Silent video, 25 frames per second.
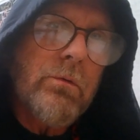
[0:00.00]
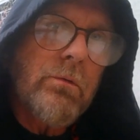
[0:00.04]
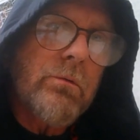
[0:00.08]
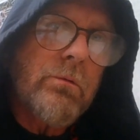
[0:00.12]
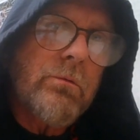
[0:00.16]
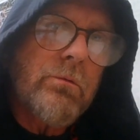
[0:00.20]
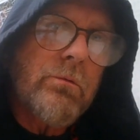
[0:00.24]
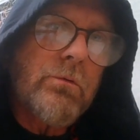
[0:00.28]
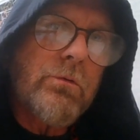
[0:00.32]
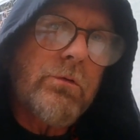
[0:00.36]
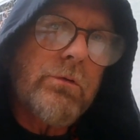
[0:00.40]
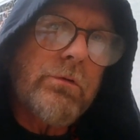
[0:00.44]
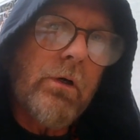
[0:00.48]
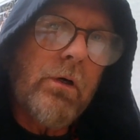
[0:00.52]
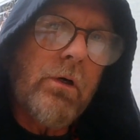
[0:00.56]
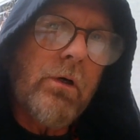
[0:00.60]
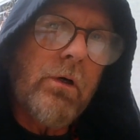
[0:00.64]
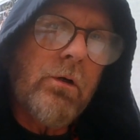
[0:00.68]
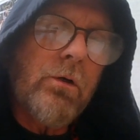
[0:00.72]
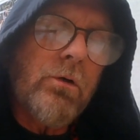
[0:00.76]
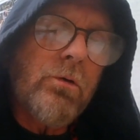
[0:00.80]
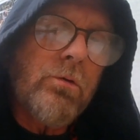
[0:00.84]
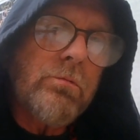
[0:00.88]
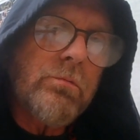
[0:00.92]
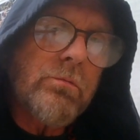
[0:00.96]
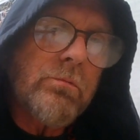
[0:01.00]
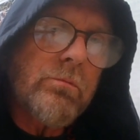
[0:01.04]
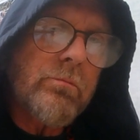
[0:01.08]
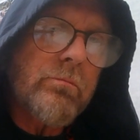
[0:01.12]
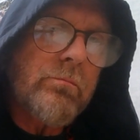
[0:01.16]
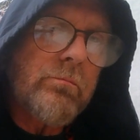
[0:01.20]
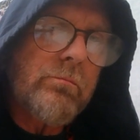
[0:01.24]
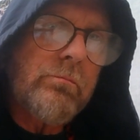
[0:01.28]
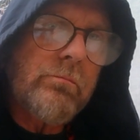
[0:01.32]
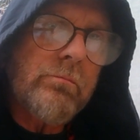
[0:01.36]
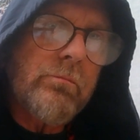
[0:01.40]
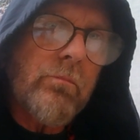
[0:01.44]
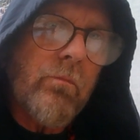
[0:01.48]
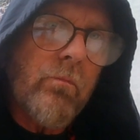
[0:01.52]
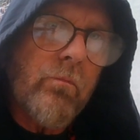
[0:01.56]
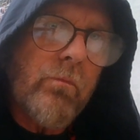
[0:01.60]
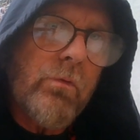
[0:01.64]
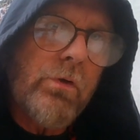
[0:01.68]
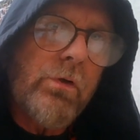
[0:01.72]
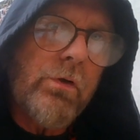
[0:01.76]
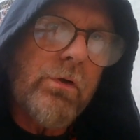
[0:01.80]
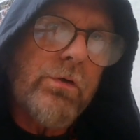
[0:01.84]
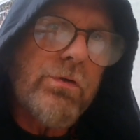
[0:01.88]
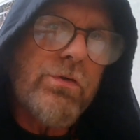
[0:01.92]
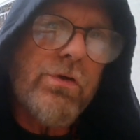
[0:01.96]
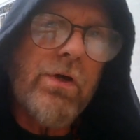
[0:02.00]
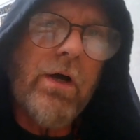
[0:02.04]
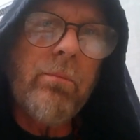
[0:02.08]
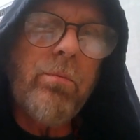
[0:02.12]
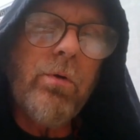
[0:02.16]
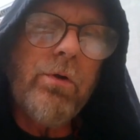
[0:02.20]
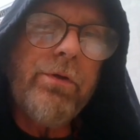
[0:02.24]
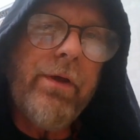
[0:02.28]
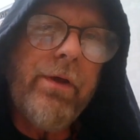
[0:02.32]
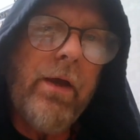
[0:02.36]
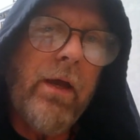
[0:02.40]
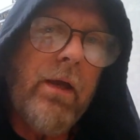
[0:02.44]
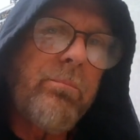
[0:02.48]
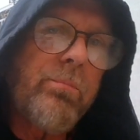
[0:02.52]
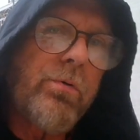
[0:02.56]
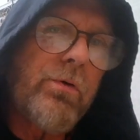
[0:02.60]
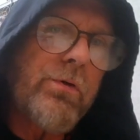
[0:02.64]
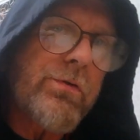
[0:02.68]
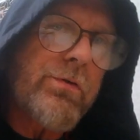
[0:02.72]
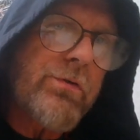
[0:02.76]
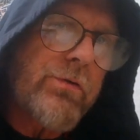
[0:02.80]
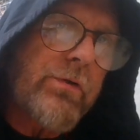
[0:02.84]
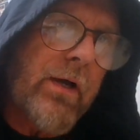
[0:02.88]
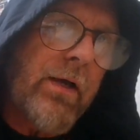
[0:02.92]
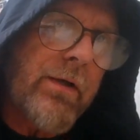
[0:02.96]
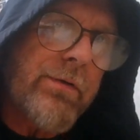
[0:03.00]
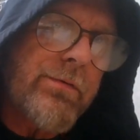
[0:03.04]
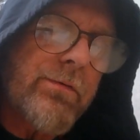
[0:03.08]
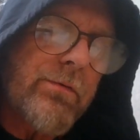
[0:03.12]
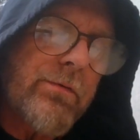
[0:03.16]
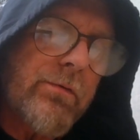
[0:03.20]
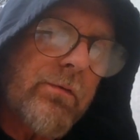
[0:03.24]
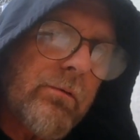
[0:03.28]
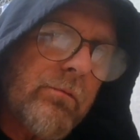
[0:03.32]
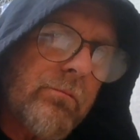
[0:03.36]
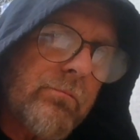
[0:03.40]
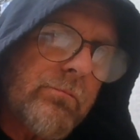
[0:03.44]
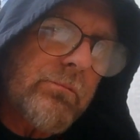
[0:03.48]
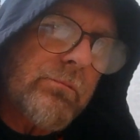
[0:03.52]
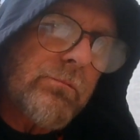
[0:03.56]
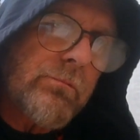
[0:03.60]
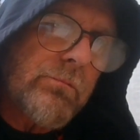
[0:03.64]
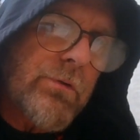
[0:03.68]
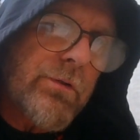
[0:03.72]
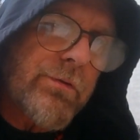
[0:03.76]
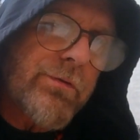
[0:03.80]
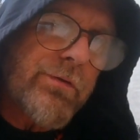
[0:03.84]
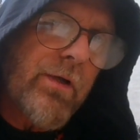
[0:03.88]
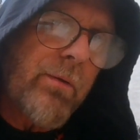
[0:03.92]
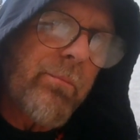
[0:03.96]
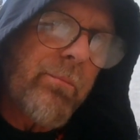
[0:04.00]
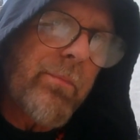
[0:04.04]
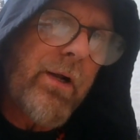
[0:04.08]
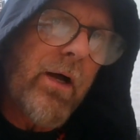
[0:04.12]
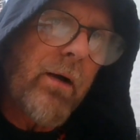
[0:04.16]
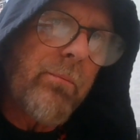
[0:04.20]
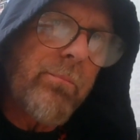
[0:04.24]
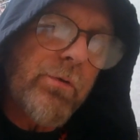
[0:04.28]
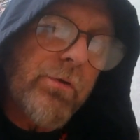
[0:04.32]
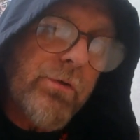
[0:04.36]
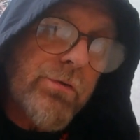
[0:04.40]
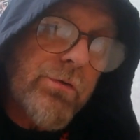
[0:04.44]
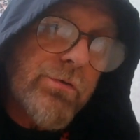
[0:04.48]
So Good job on the APUSH test. To sum it up, good